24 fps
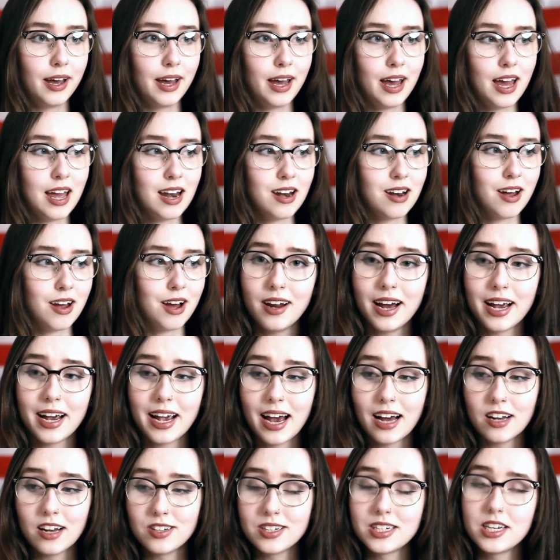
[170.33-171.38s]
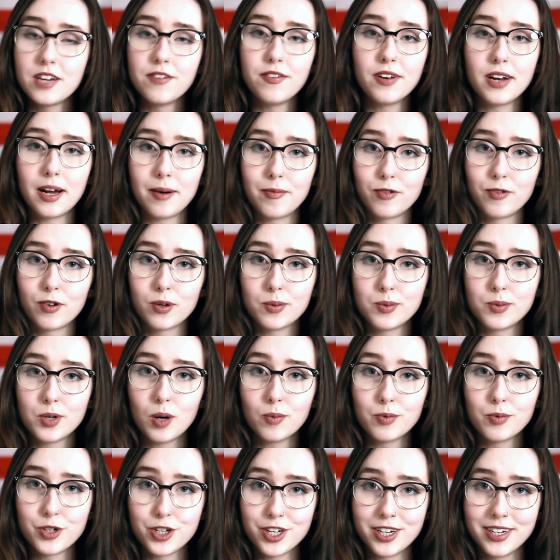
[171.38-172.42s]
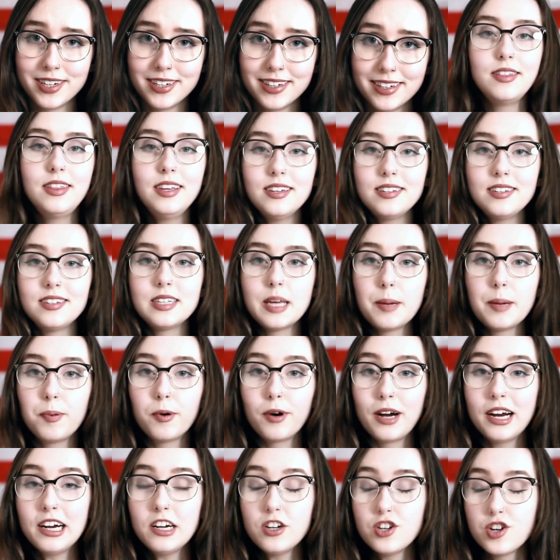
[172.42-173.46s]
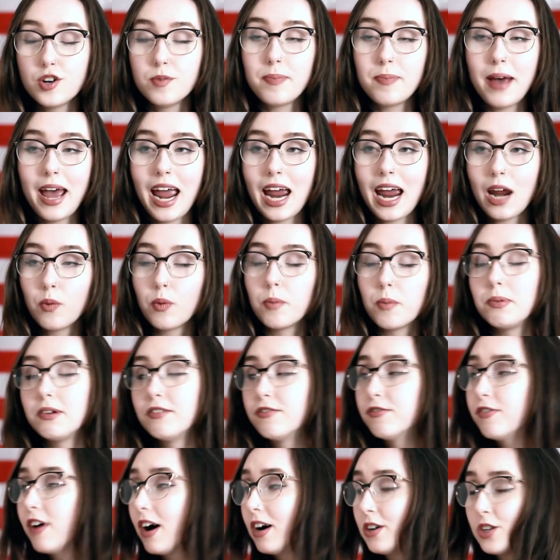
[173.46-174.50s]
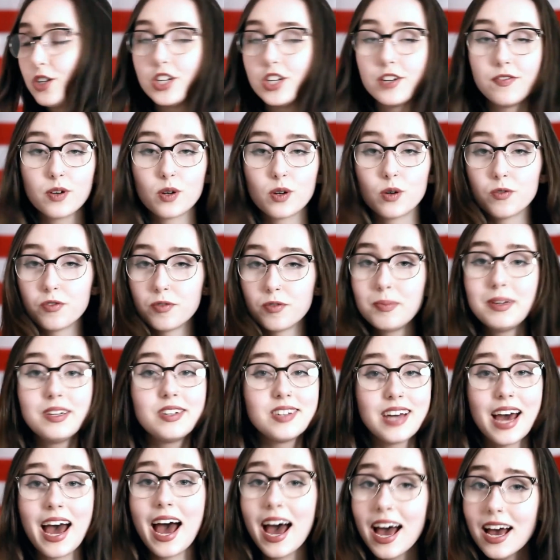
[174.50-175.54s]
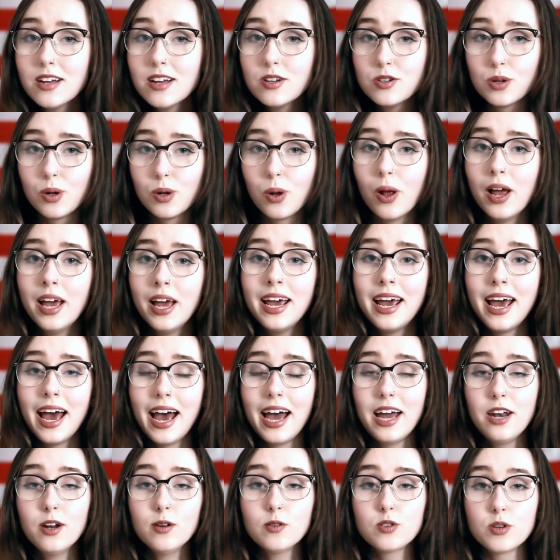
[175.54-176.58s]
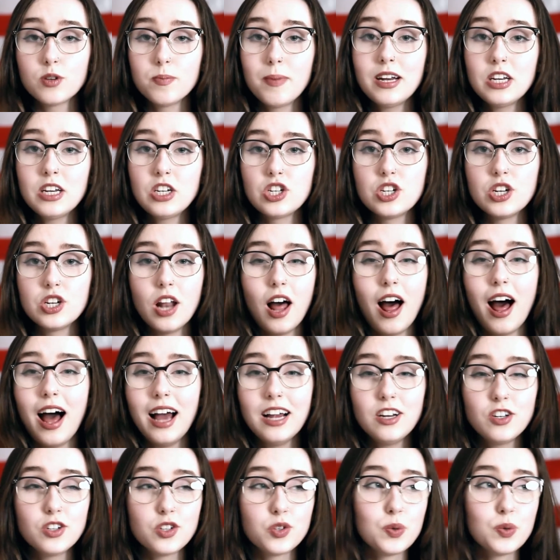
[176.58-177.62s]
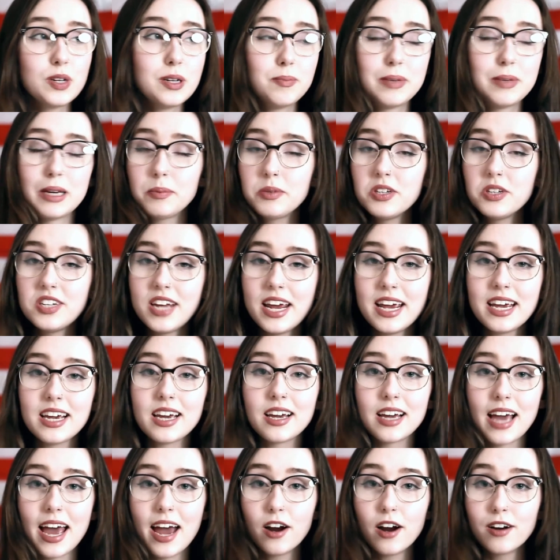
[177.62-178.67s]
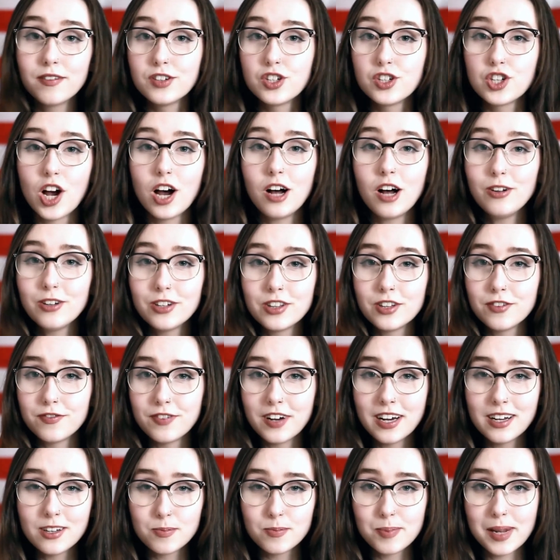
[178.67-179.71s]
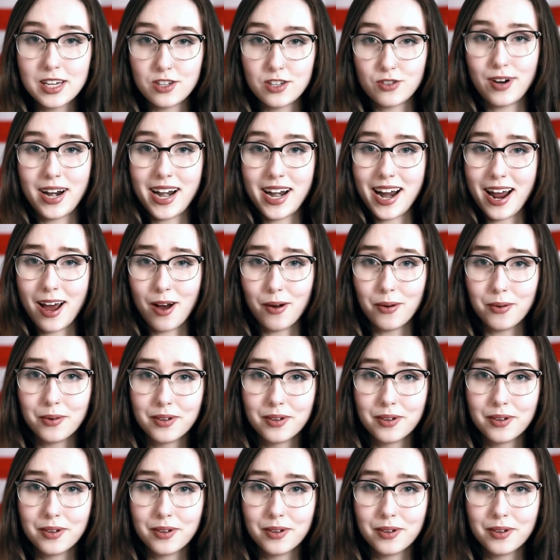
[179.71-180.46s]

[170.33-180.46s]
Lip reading: and I had to give it up for adoption. This separation pain would be far too difficult for me to handle, and not to mention, I just wouldn't be able to take care of a child in the first place right now.